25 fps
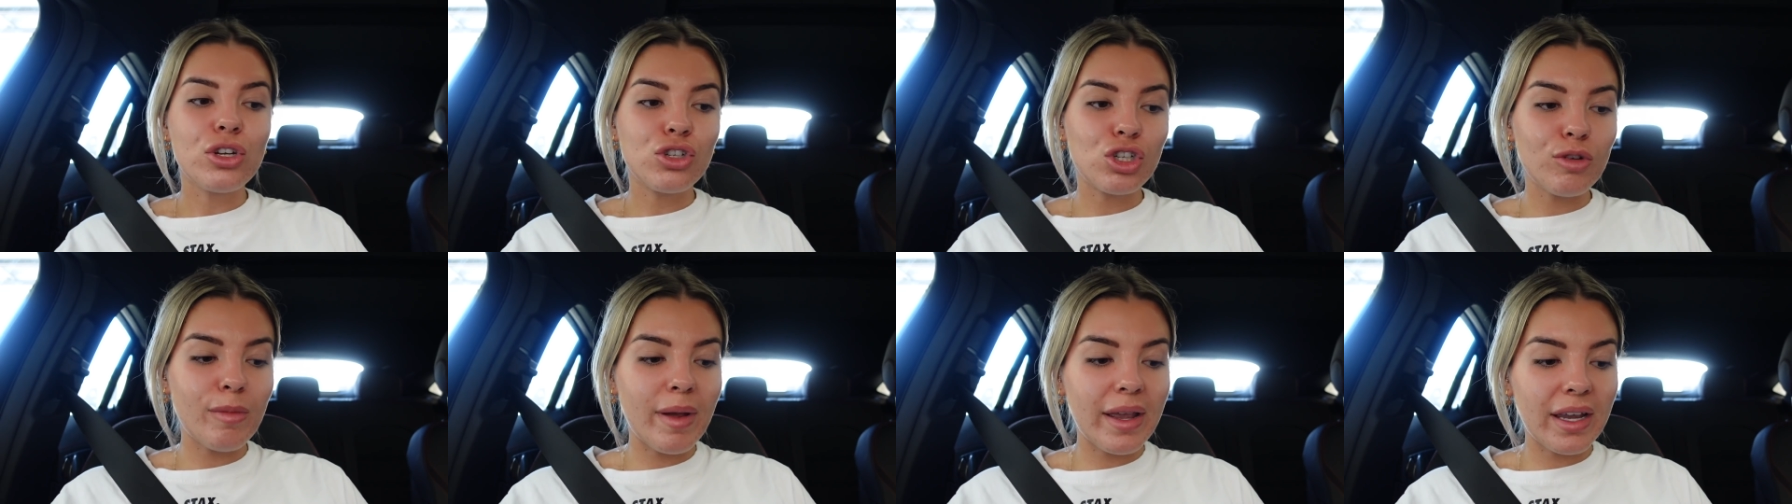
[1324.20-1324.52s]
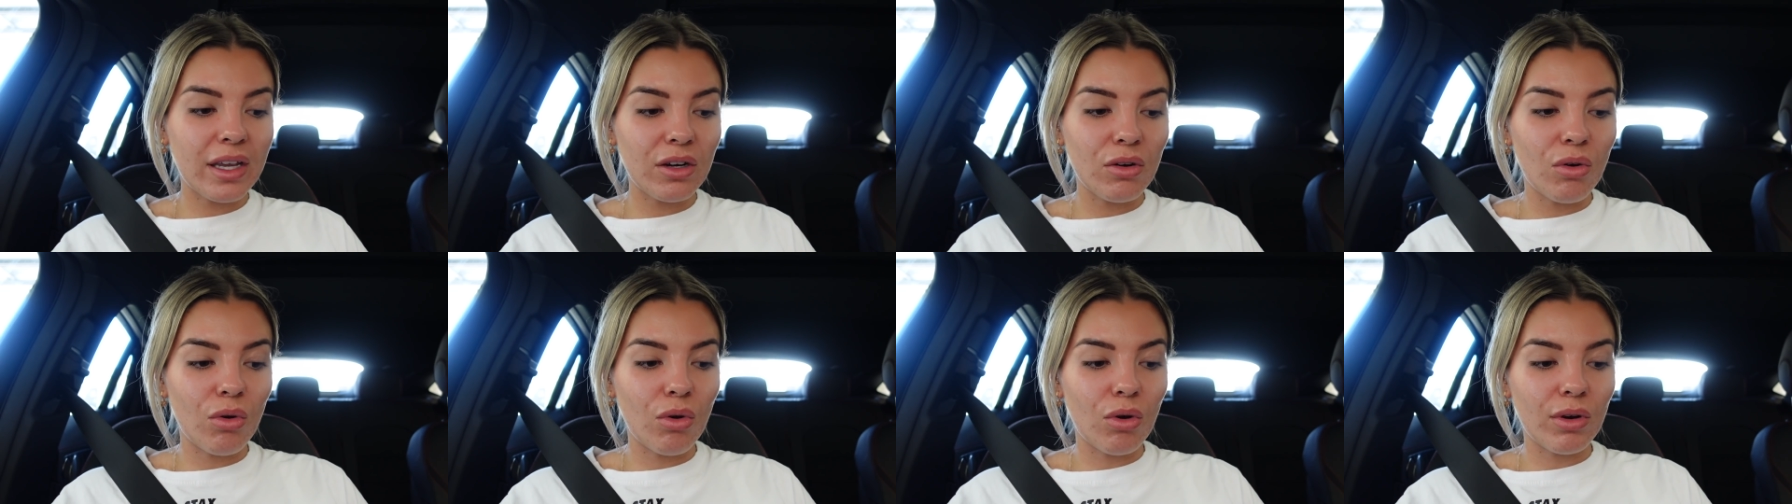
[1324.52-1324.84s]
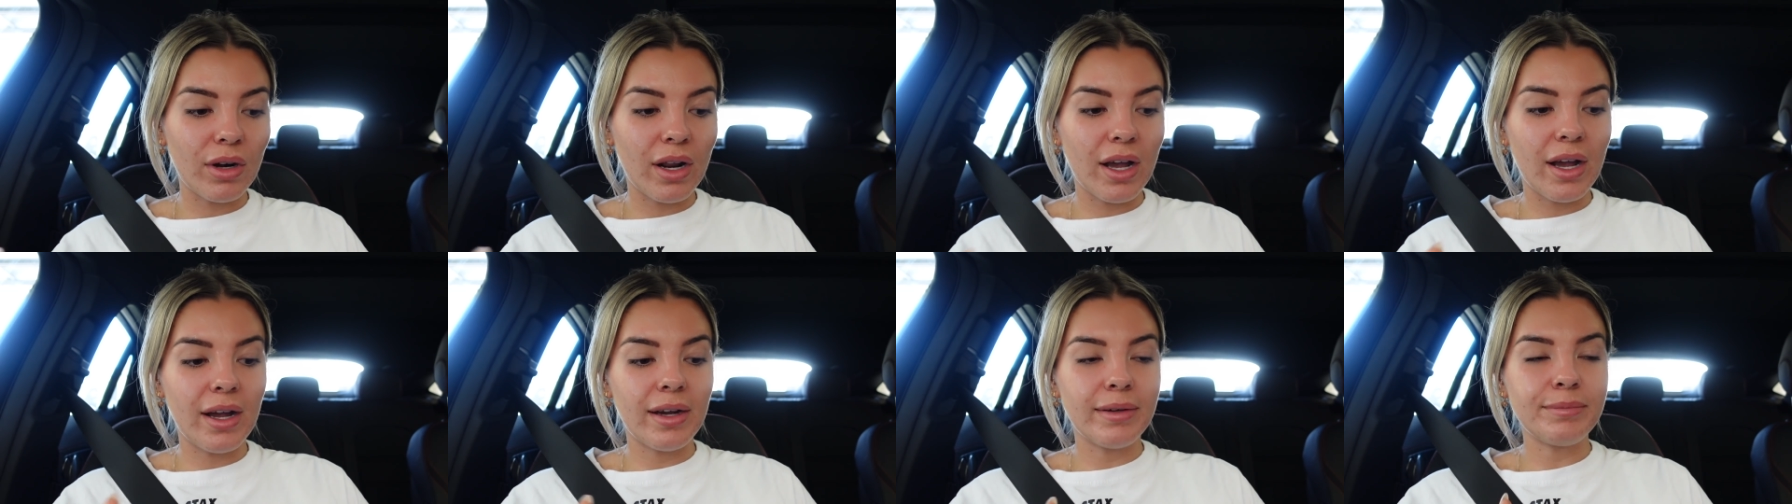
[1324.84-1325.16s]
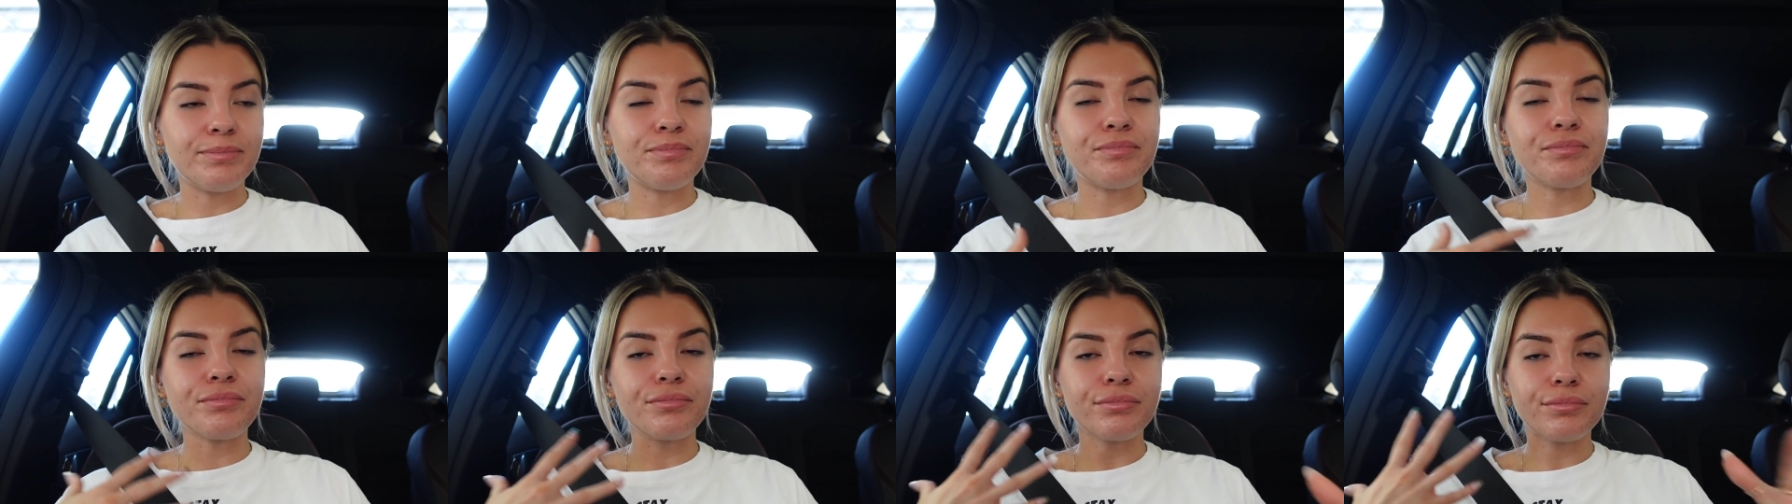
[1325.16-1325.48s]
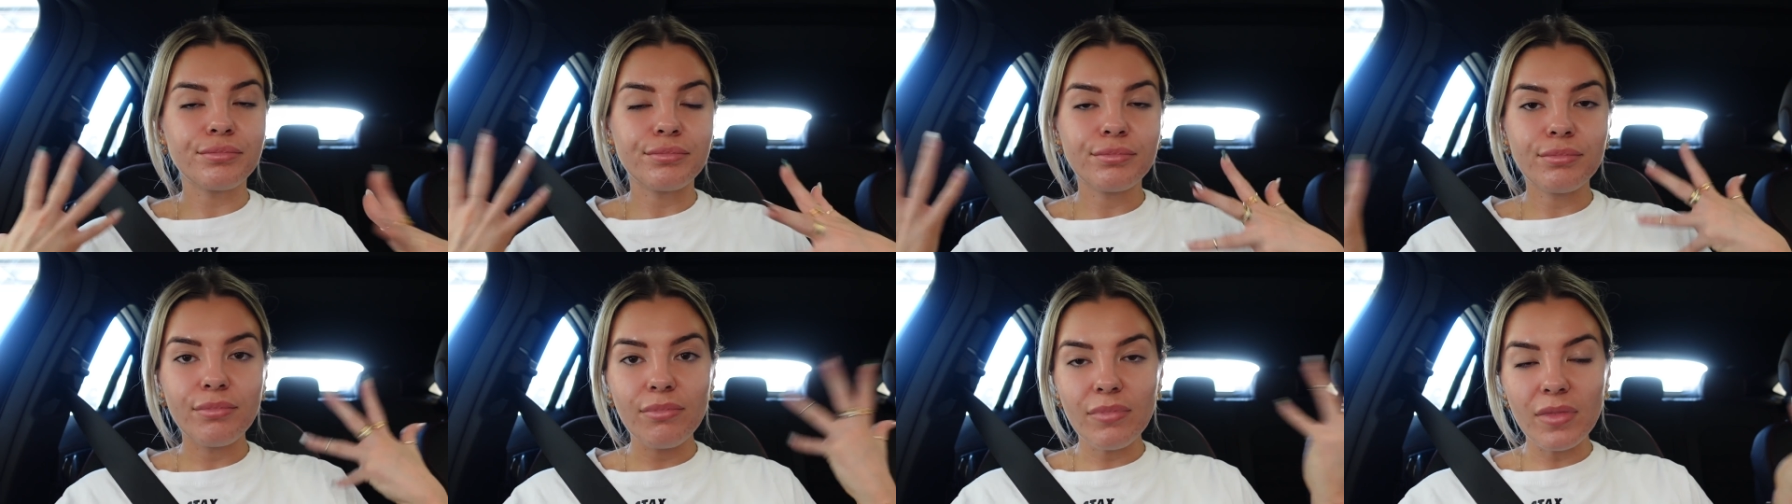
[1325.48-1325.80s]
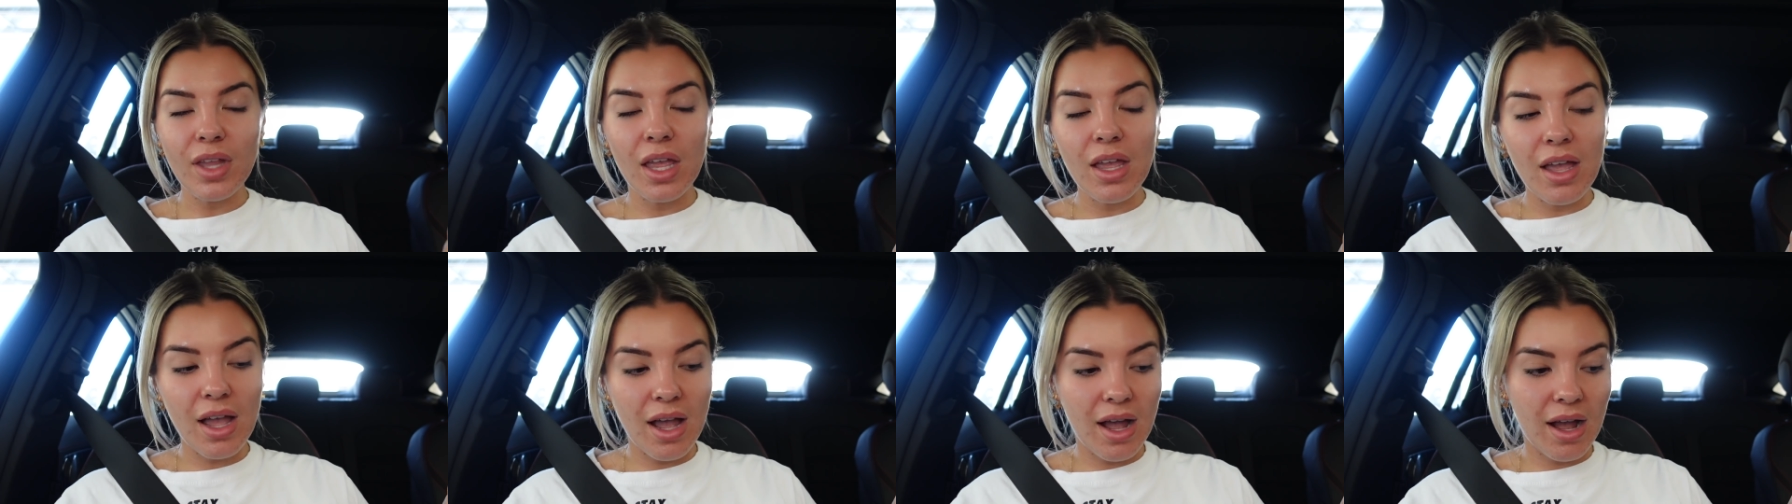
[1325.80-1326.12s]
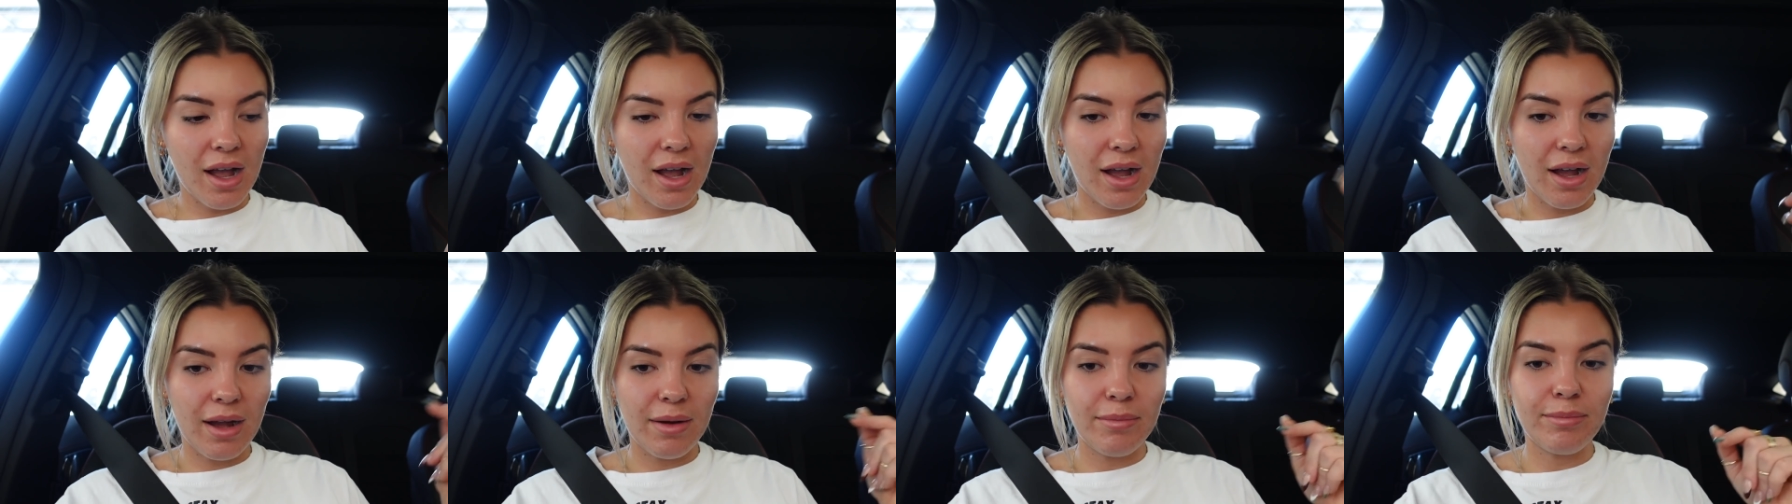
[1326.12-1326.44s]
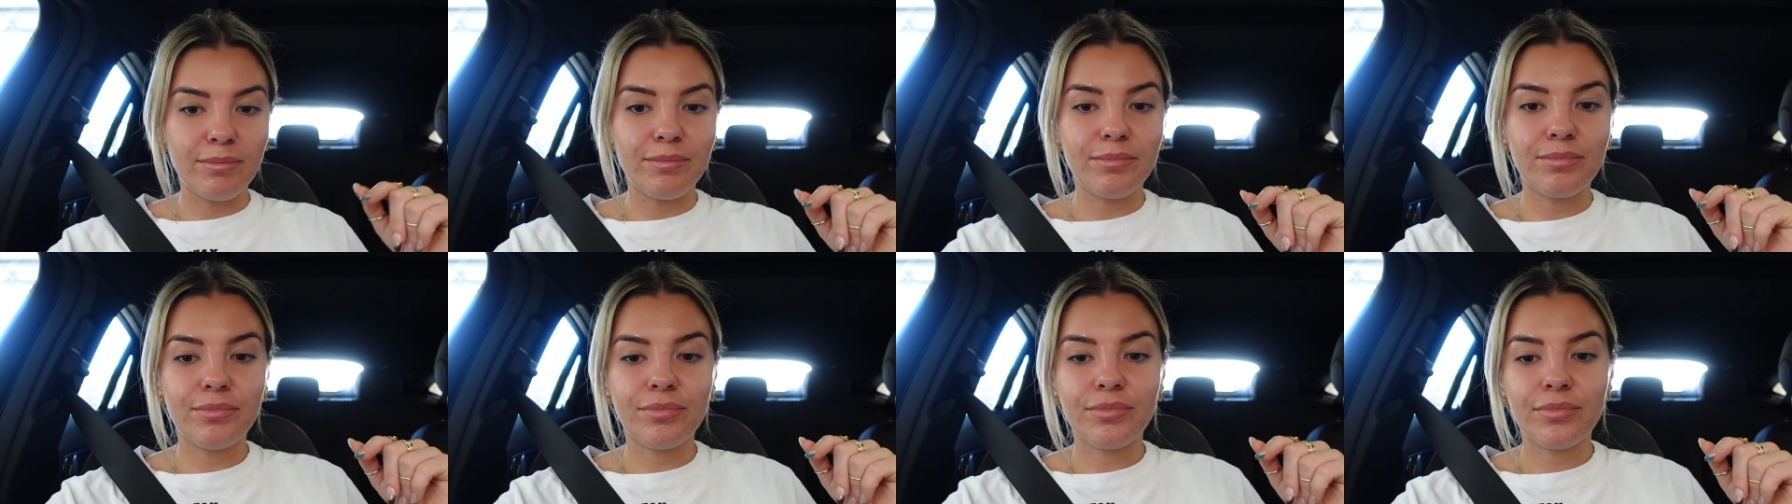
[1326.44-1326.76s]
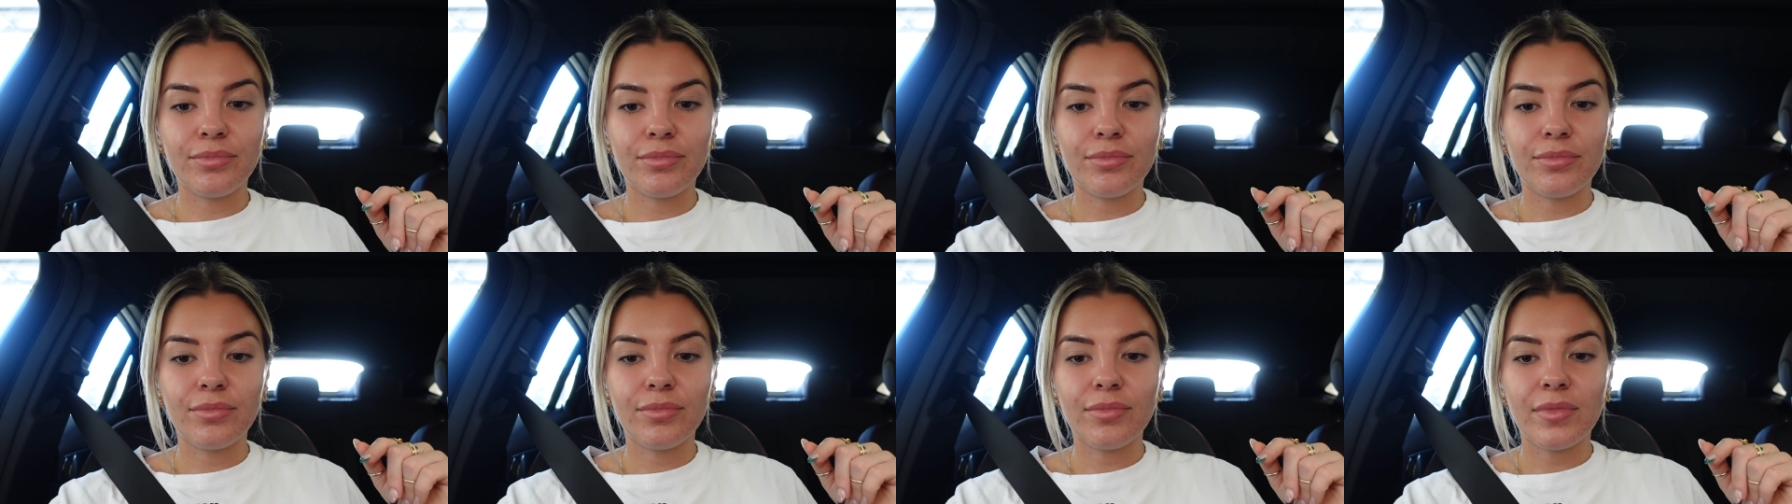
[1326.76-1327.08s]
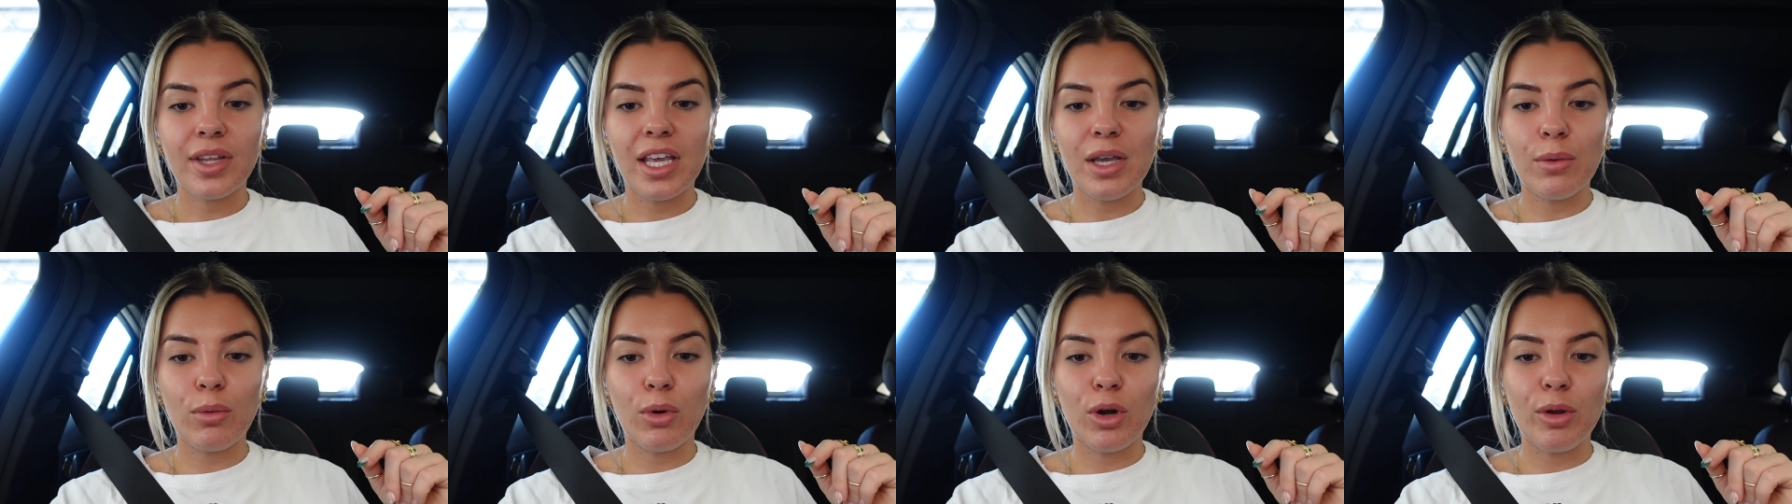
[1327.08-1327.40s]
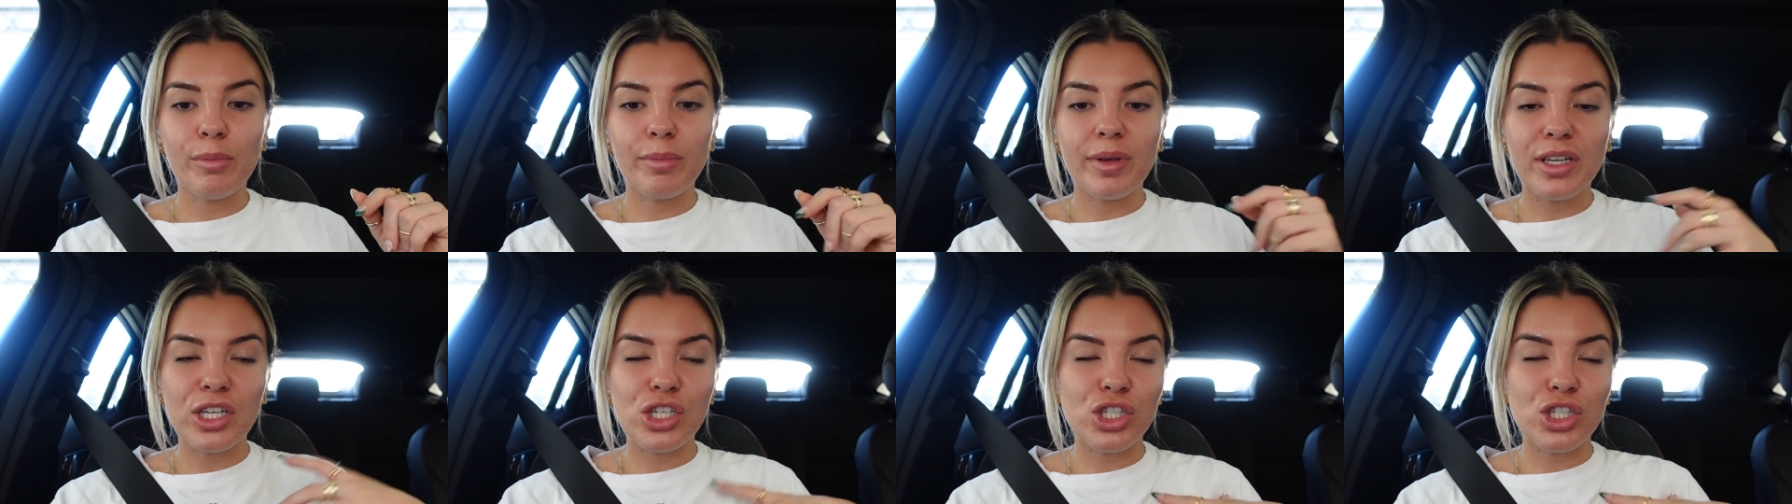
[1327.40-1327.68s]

do make an order, It won't be